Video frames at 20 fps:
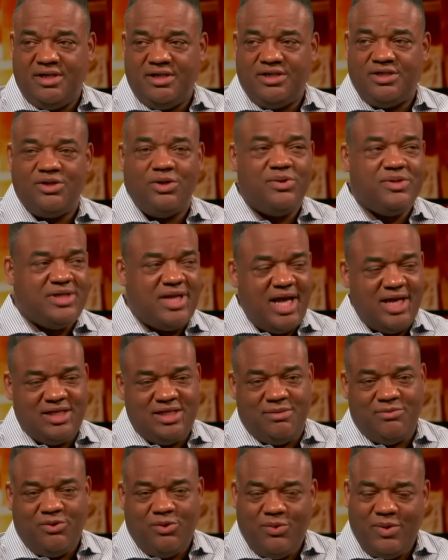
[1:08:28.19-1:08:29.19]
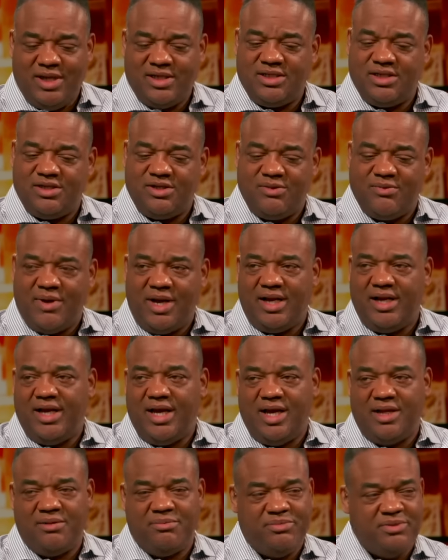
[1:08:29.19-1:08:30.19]
Mm-hmm. Joel's asking questions directly
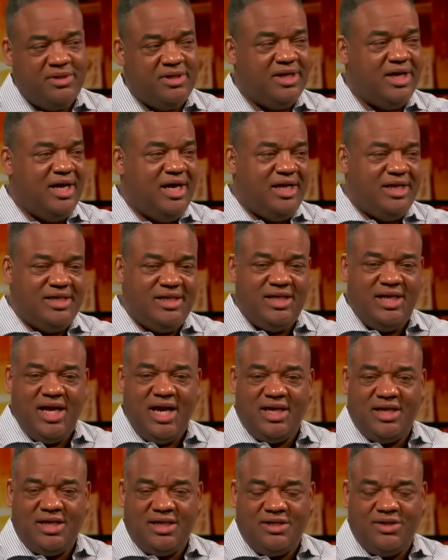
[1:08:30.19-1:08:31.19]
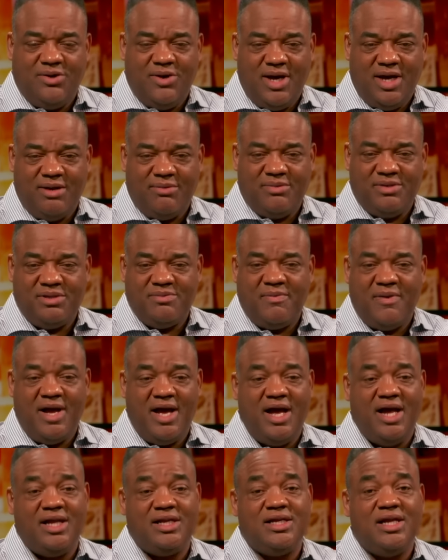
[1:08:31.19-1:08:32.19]
out of the book. Deion doesn't know how to
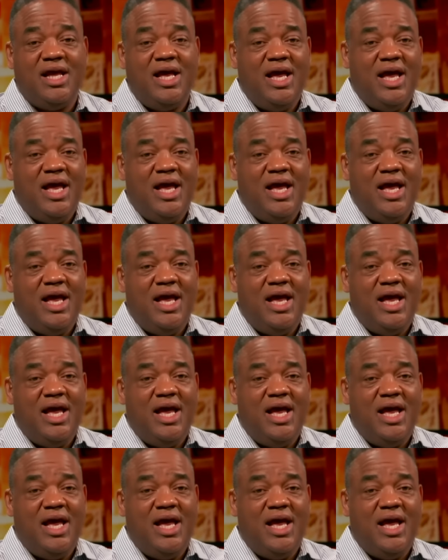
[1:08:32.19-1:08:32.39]
respond.